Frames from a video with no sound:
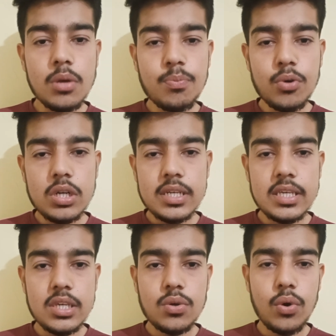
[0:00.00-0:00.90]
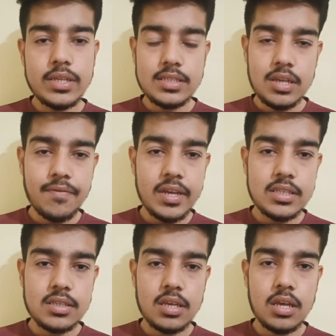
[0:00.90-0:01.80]
put ego as a
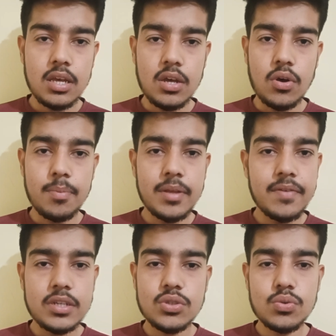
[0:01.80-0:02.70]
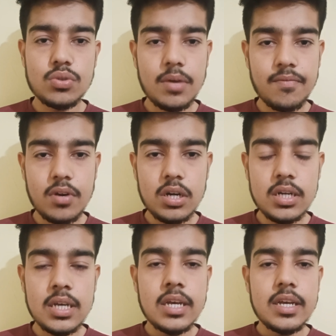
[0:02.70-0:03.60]
suffix or prefix to some
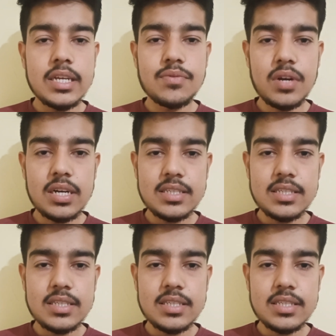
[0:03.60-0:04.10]
word, it will